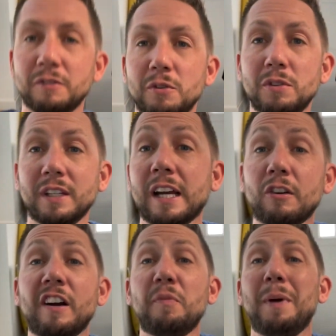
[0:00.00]
using
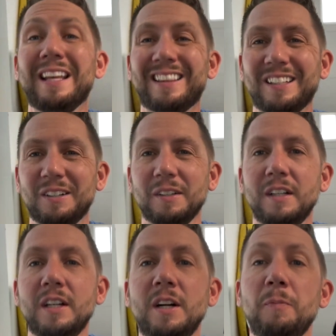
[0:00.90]
aircraft paint thinner
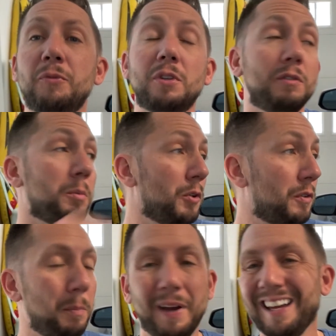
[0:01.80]
to remove
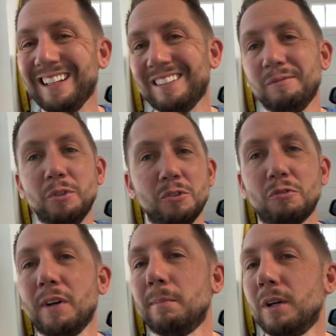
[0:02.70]
the paint, use
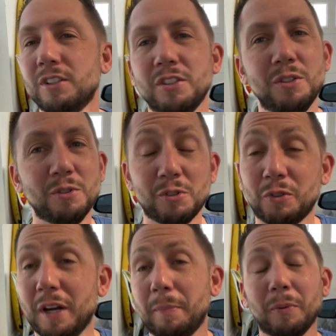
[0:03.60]
scrub brushes, use
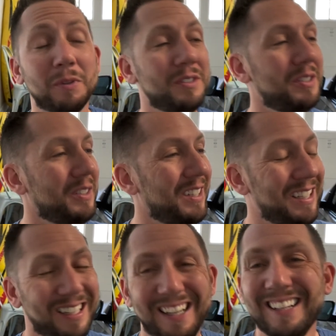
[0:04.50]
scrapers.
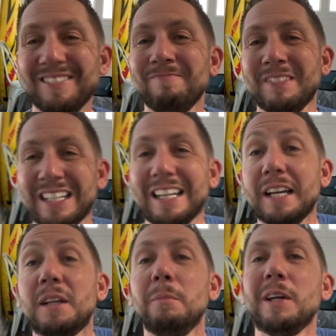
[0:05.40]

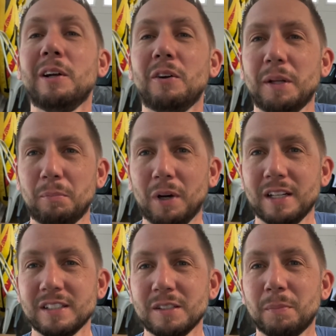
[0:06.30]
It can be an all-day
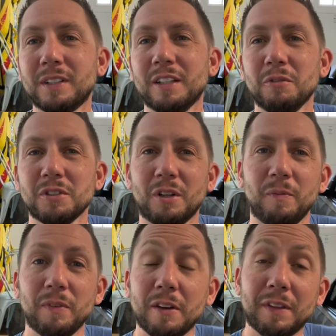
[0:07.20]
process, but the end result,
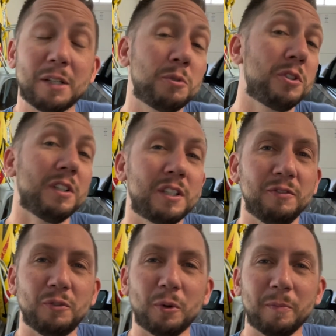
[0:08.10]
if that's what you're looking
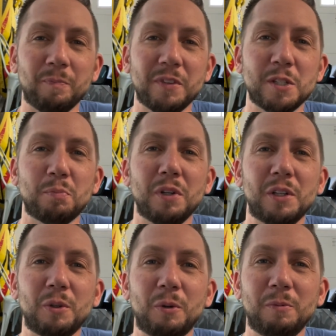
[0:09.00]
for, is pretty cool.